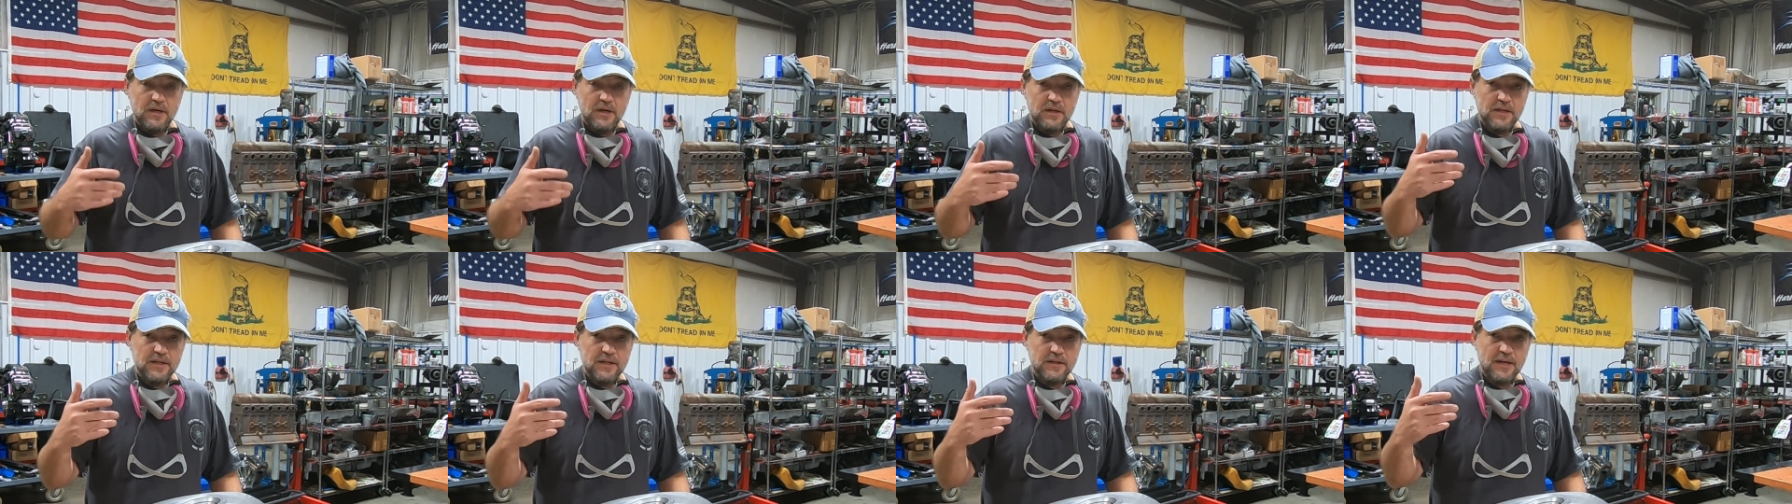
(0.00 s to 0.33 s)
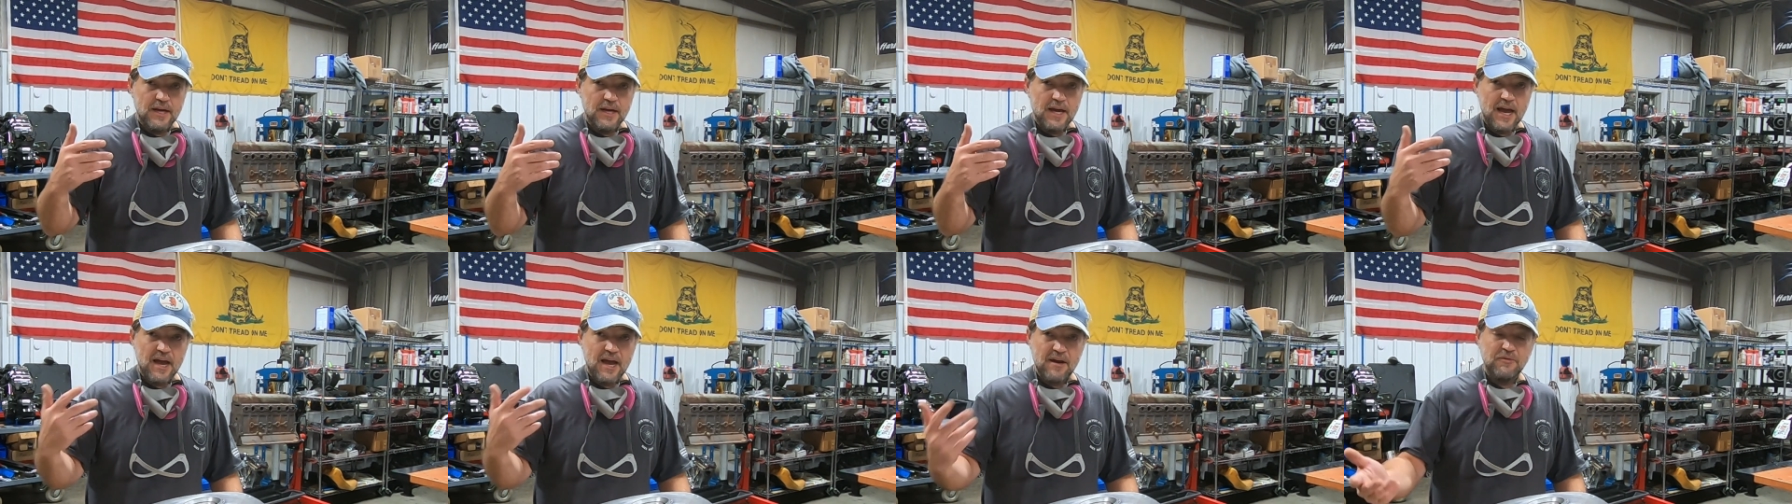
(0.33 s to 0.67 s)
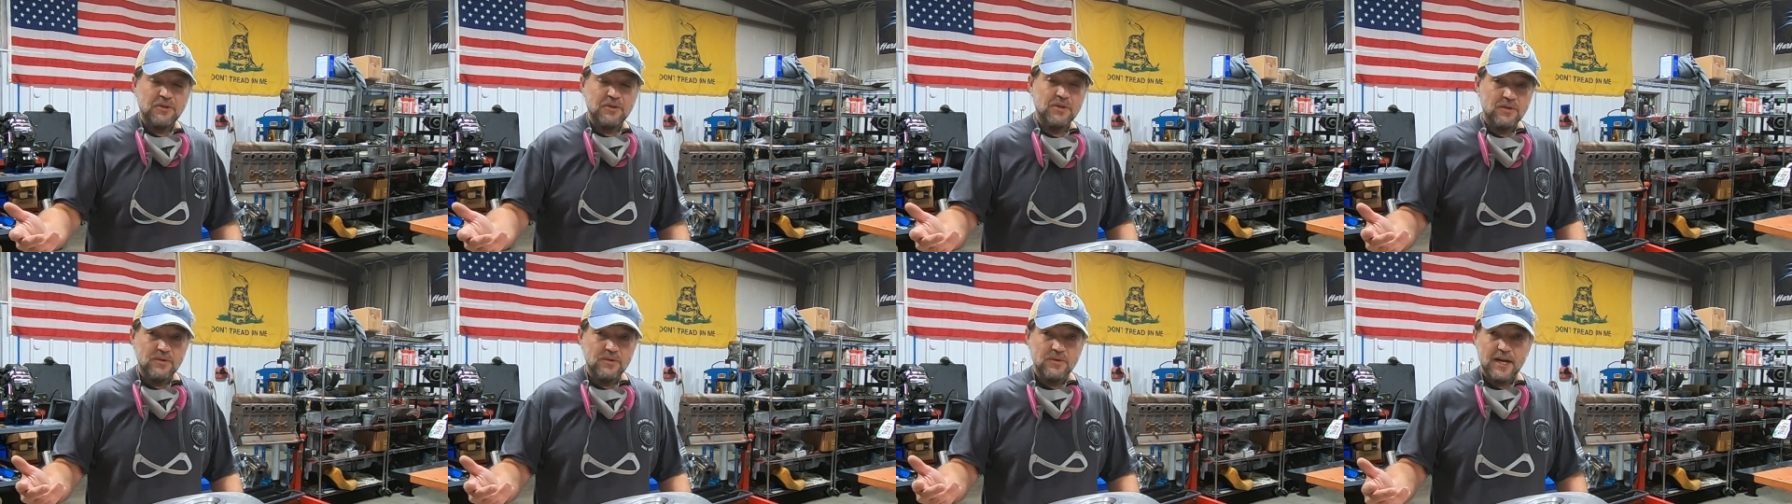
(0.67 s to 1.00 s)
Then
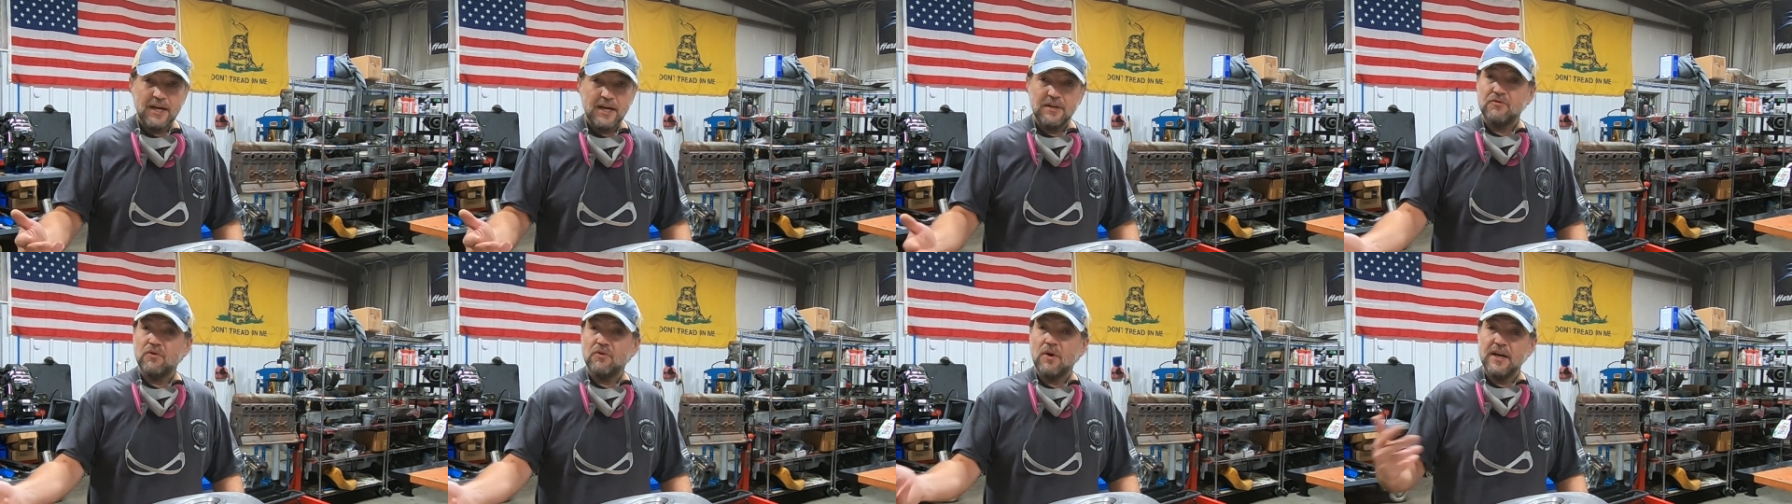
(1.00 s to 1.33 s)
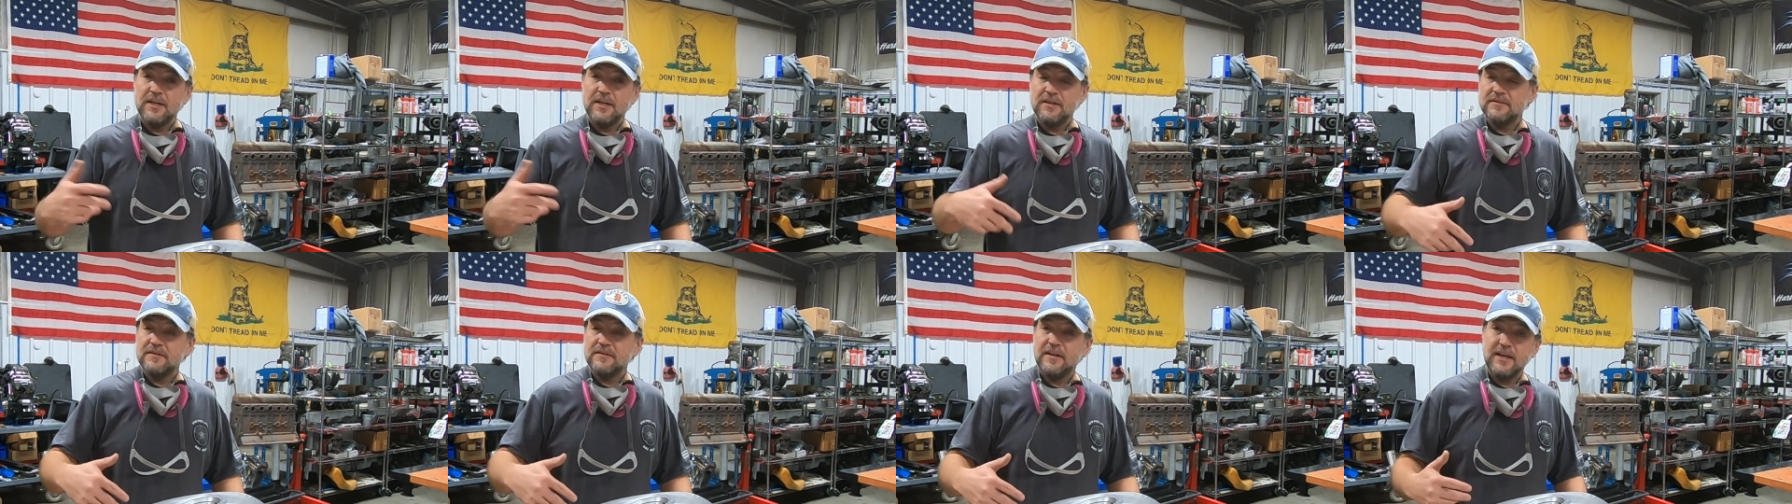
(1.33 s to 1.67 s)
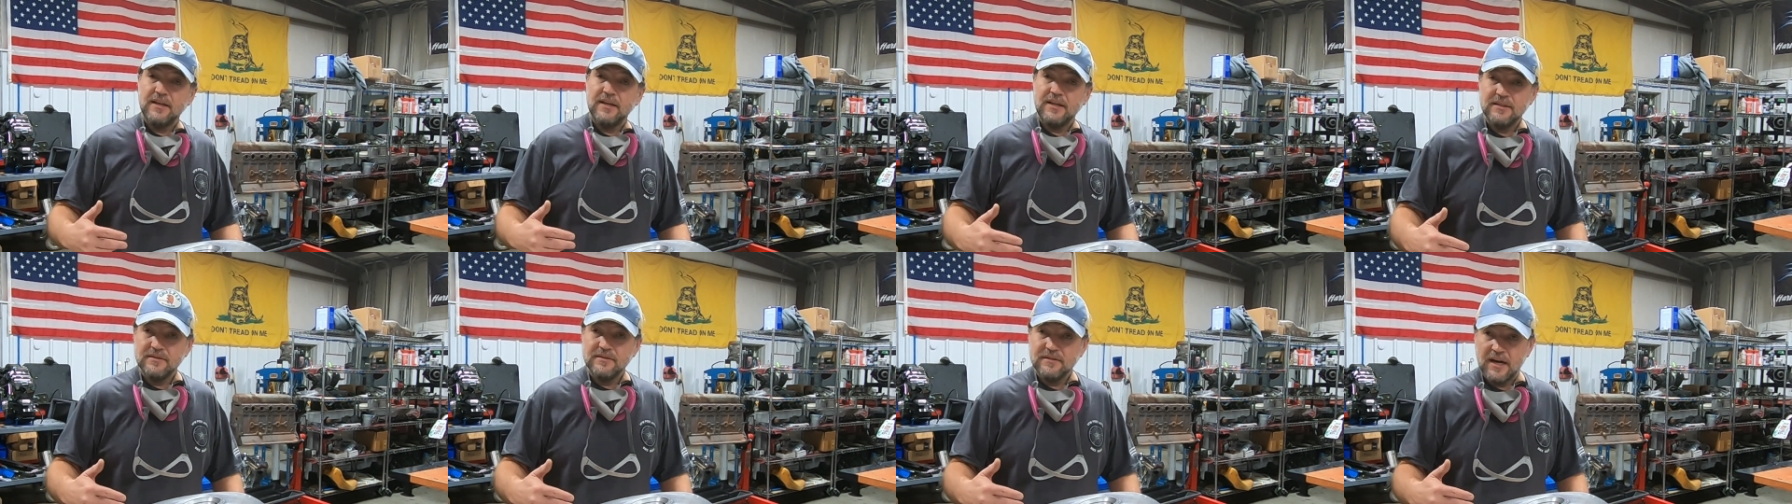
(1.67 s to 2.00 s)
after you do that, drain the
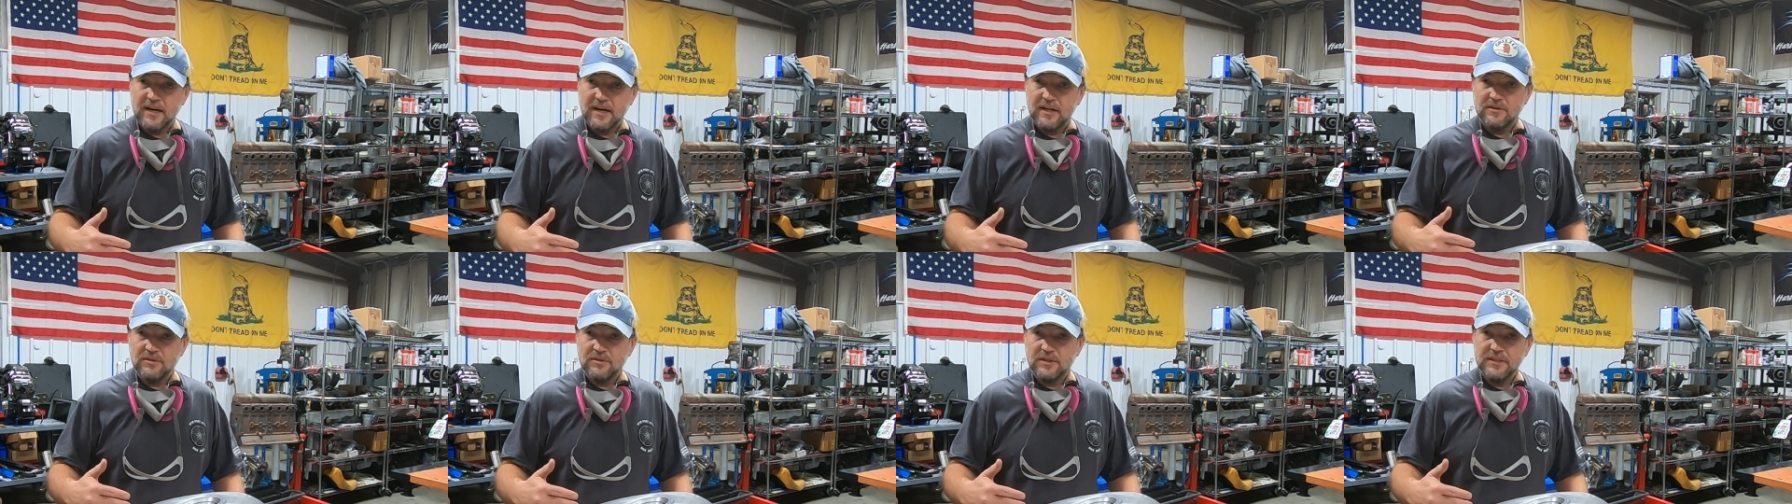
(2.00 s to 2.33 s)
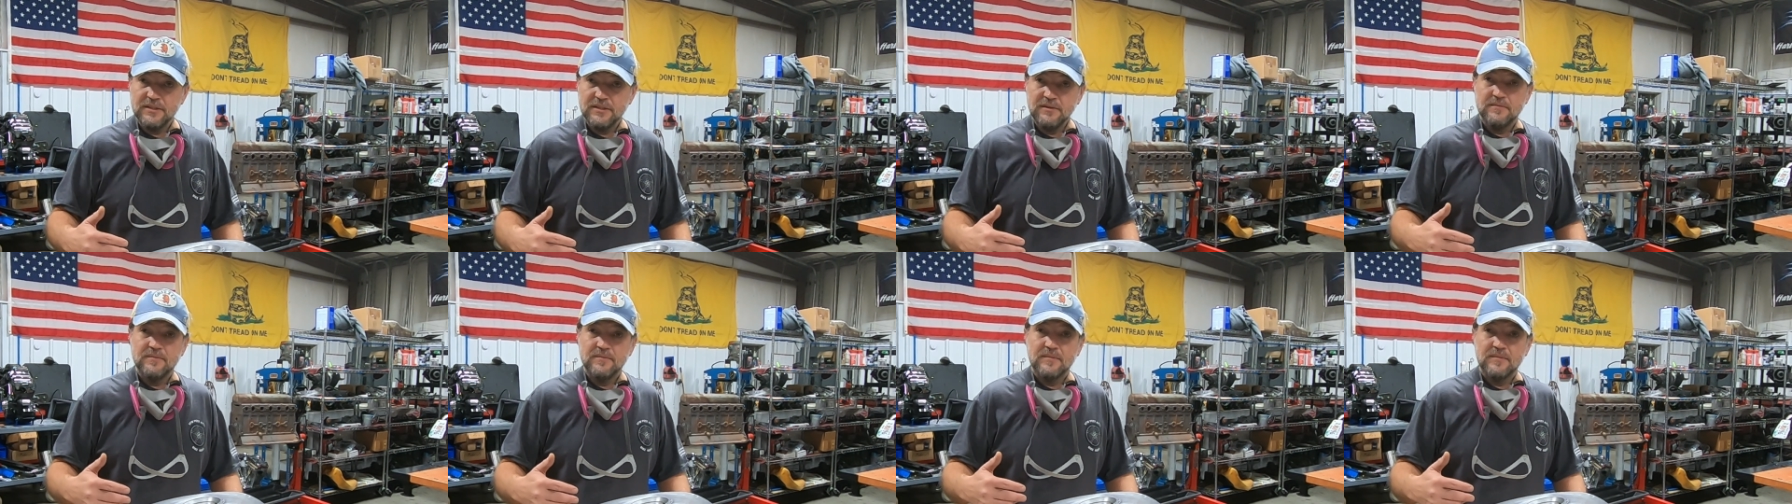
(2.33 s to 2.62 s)
tank entirely.